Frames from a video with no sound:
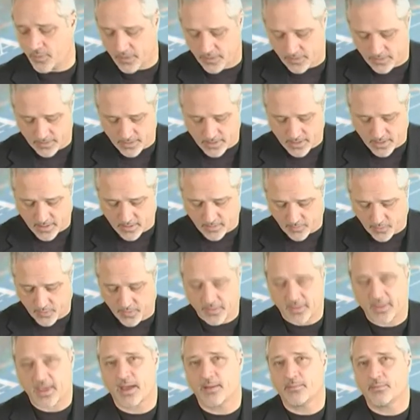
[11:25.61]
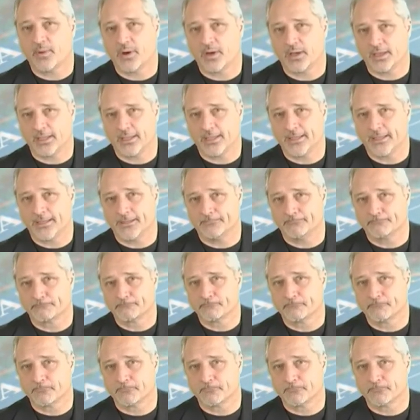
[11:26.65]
put that money in.